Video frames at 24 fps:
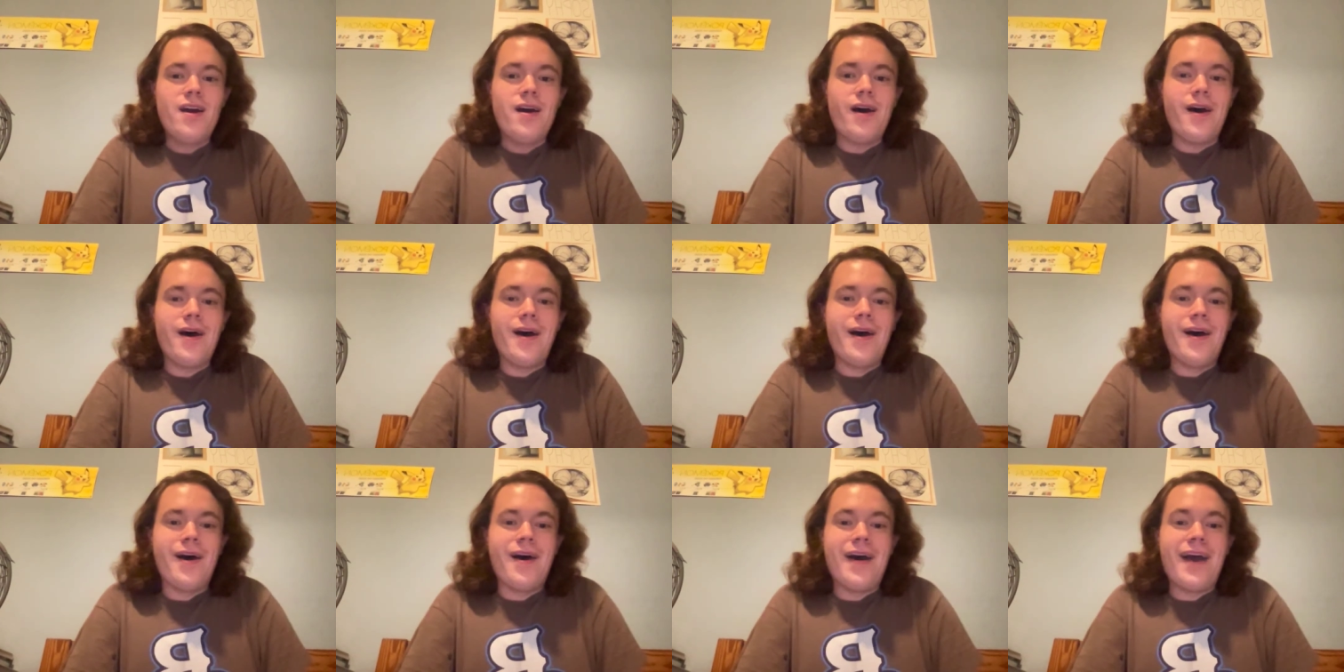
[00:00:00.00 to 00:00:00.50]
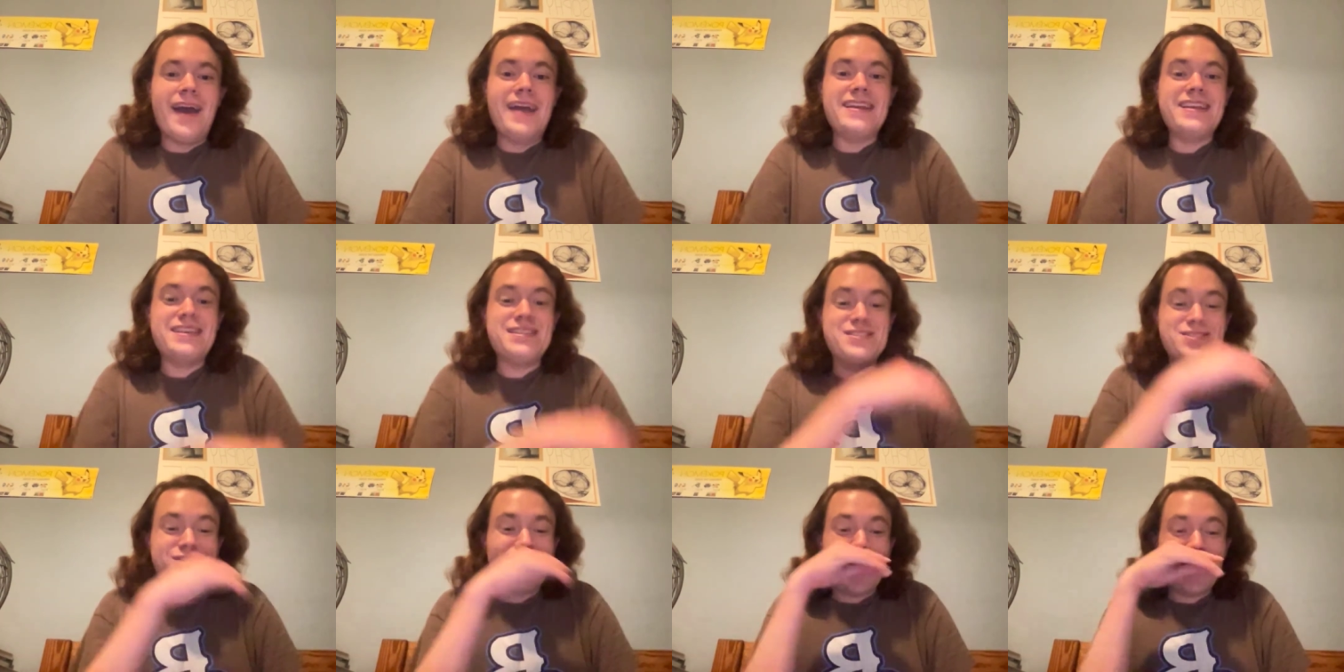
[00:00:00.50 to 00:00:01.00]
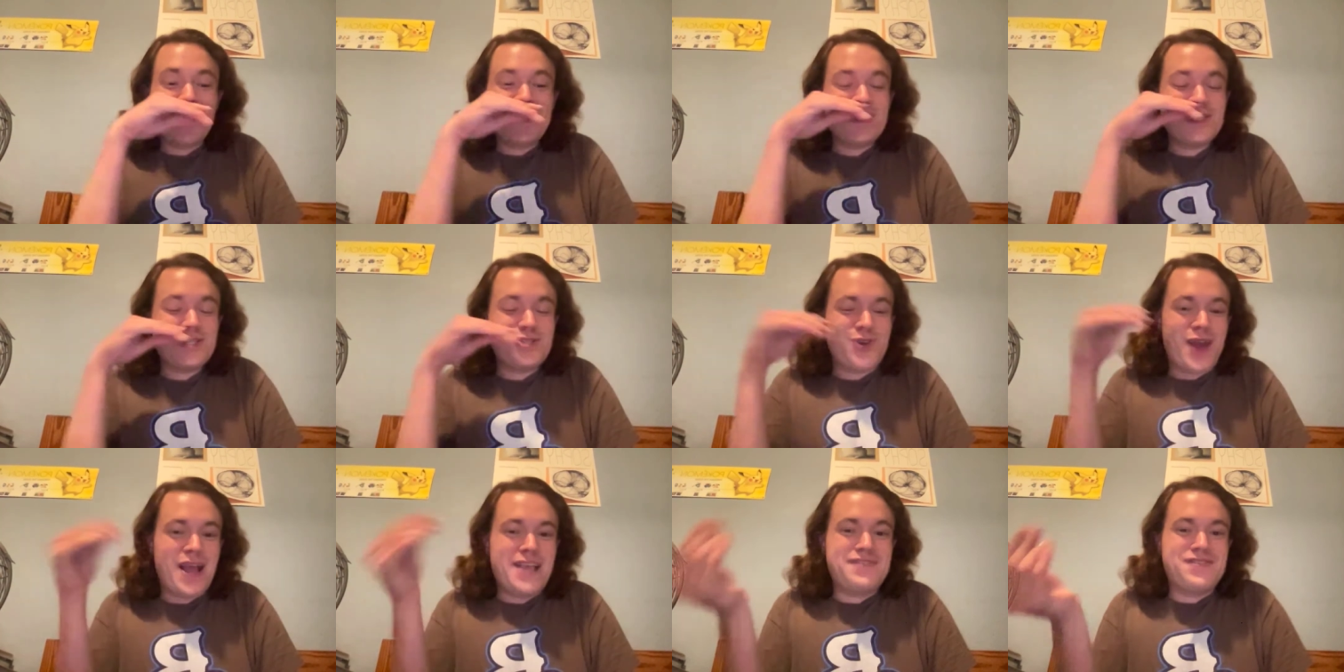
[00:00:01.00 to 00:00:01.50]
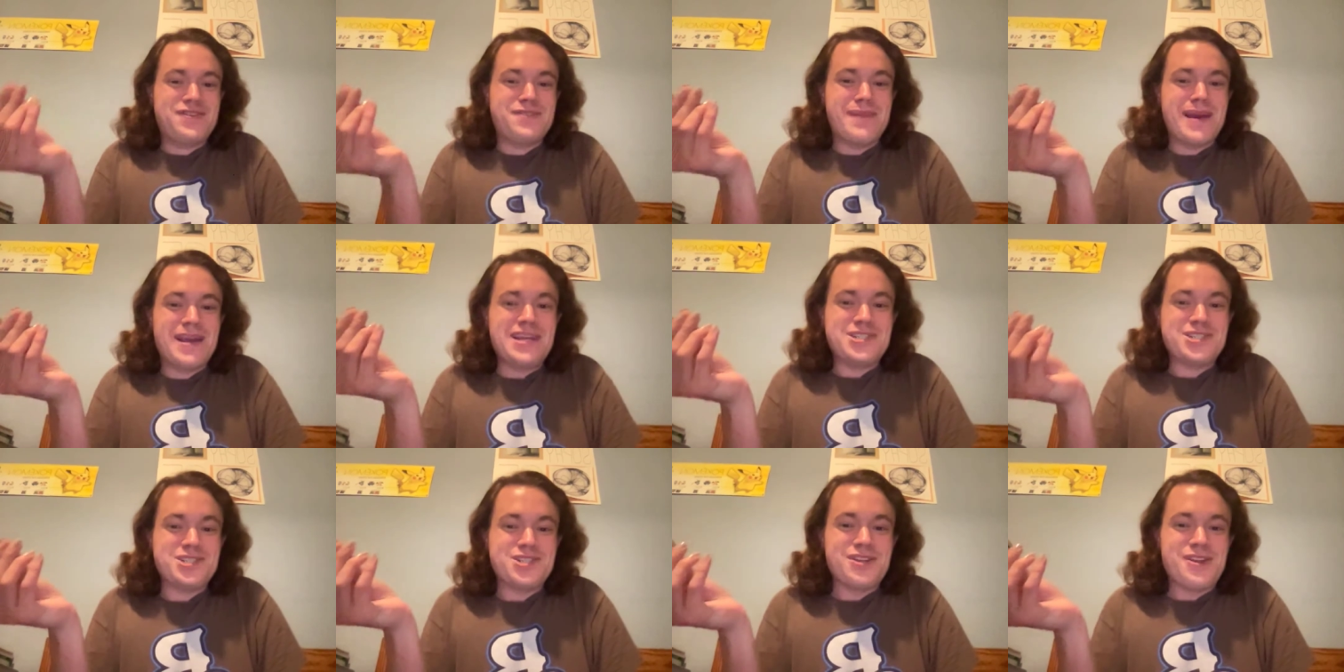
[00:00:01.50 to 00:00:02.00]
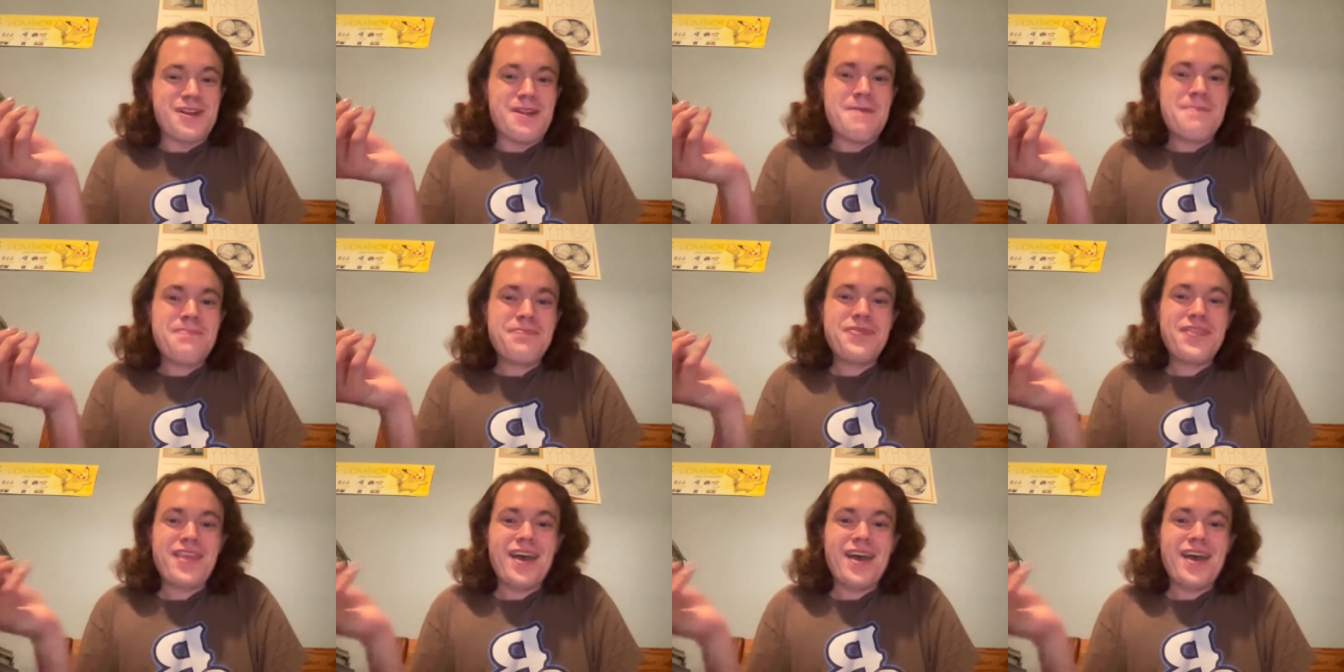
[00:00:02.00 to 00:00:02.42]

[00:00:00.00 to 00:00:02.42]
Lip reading: And he starts his transformation.